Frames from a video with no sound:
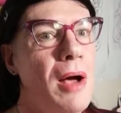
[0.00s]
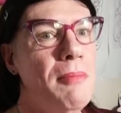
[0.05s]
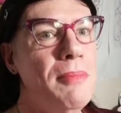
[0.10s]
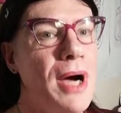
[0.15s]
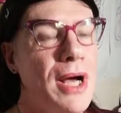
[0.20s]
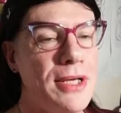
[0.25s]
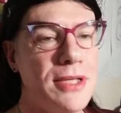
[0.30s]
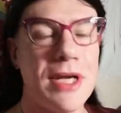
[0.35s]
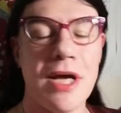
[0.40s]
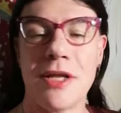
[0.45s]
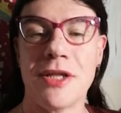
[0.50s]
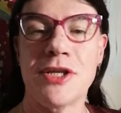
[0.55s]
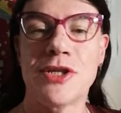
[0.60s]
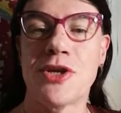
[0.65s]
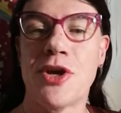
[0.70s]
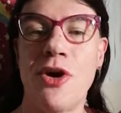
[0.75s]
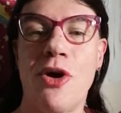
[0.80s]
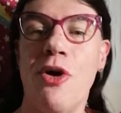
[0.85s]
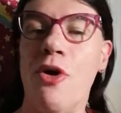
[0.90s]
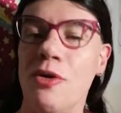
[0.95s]
But this
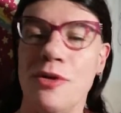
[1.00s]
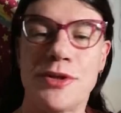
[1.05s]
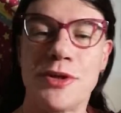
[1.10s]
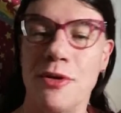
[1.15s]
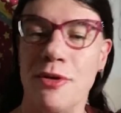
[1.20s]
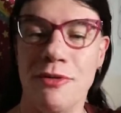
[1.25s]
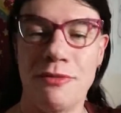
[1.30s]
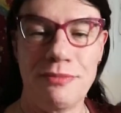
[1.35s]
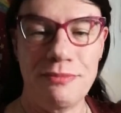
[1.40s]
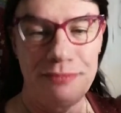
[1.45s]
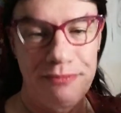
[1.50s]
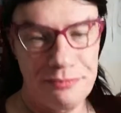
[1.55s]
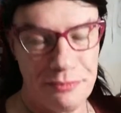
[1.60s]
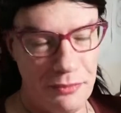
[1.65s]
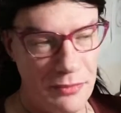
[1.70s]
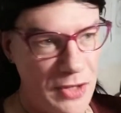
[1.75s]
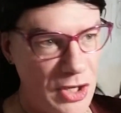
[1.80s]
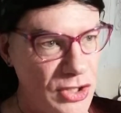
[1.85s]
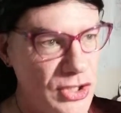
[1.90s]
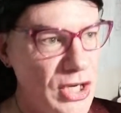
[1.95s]
girl sort of
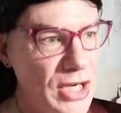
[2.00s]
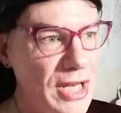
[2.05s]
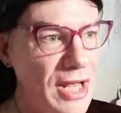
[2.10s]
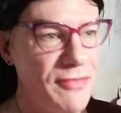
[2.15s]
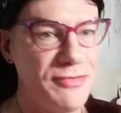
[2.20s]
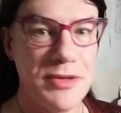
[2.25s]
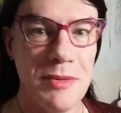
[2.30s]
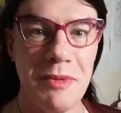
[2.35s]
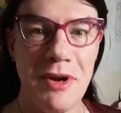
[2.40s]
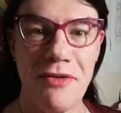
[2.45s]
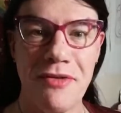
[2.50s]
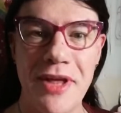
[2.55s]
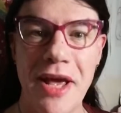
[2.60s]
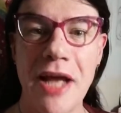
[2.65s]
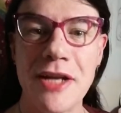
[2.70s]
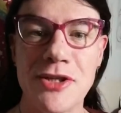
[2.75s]
she left him and everything,